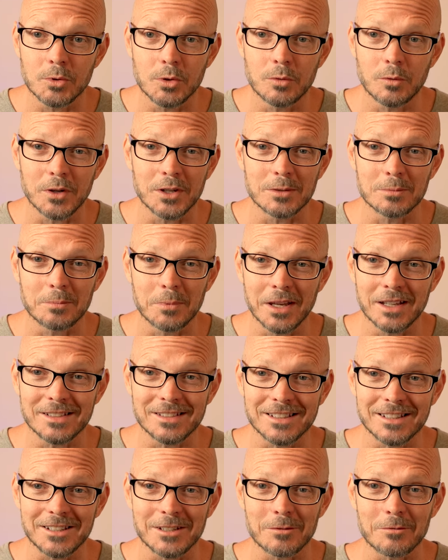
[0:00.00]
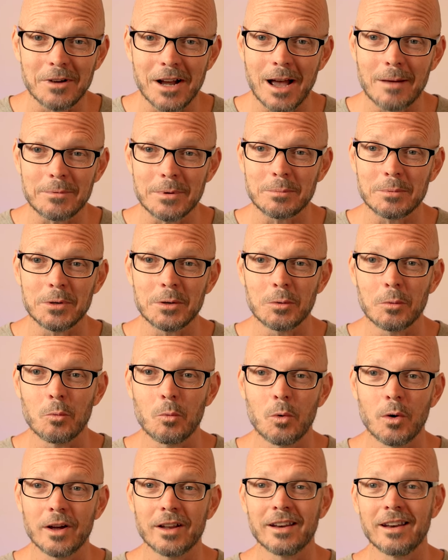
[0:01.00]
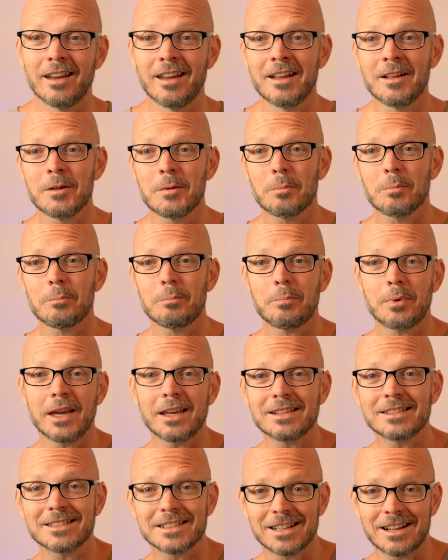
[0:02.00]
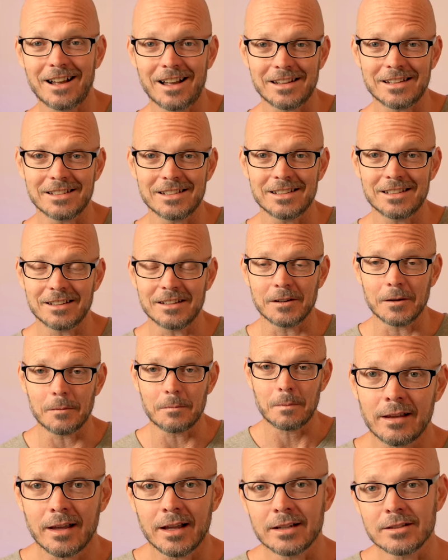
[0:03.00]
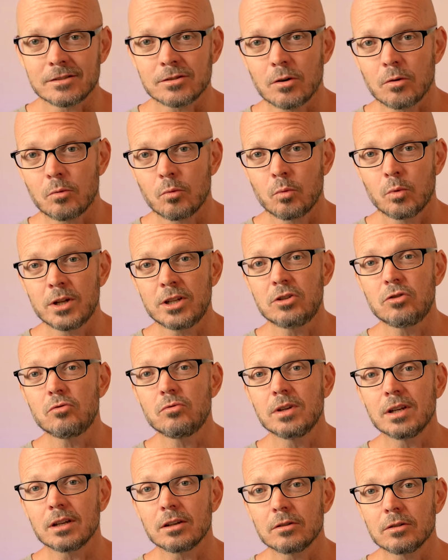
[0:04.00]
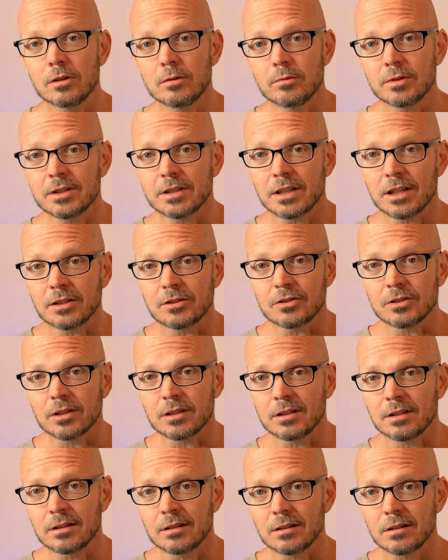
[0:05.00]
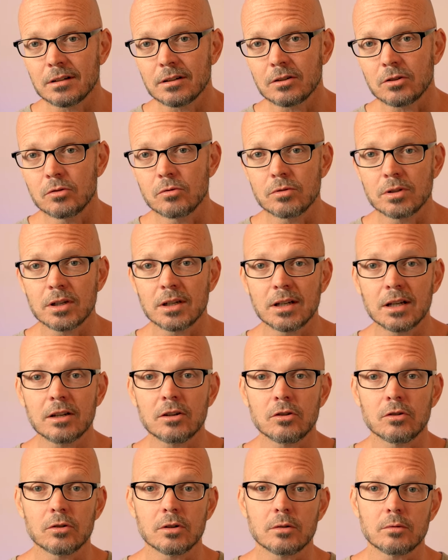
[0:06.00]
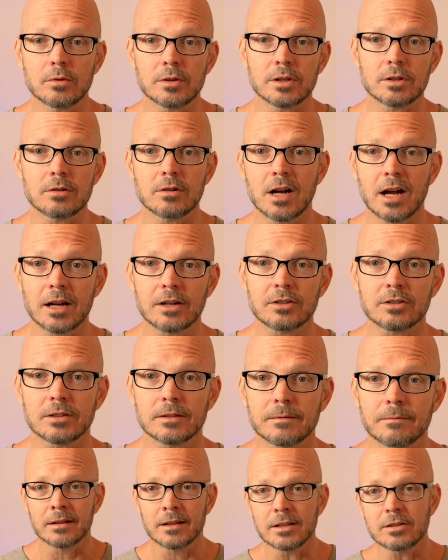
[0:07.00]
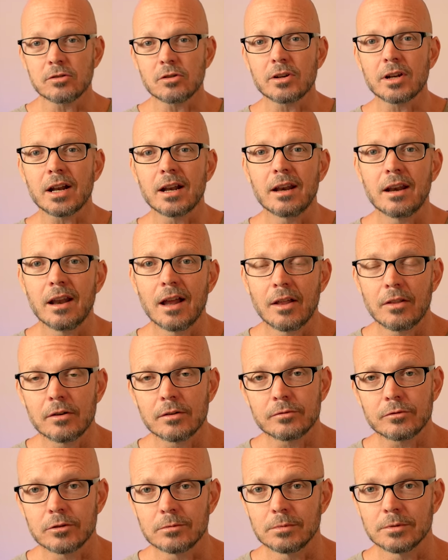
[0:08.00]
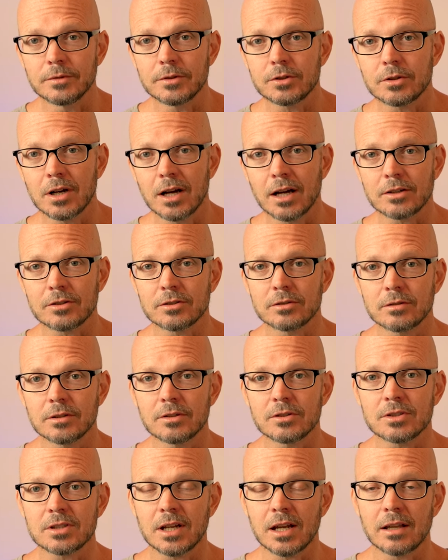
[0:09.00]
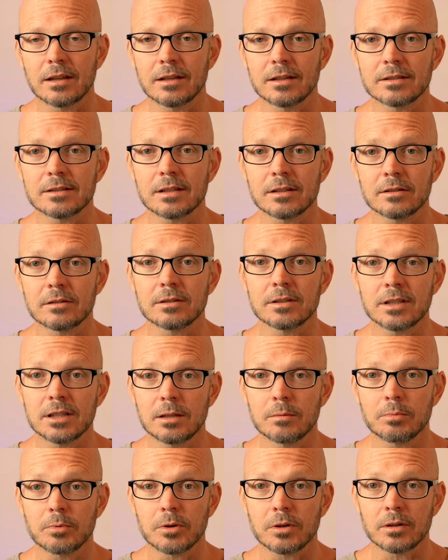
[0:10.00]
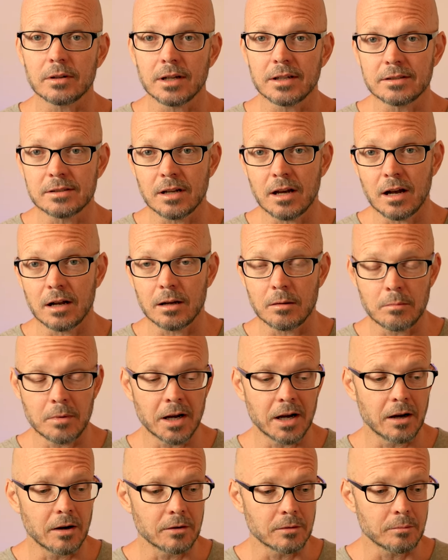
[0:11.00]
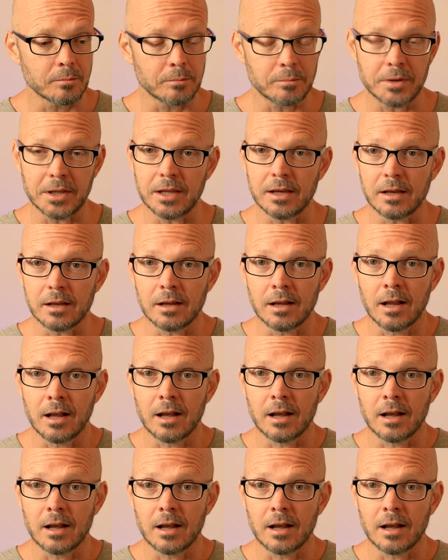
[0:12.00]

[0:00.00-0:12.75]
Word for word: movies basically wrap wrapped up into one basic idea. And so when you get good with tension, you can get good with attraction. Let's look at another form of attraction to understand this a little deeper. Let's talk about being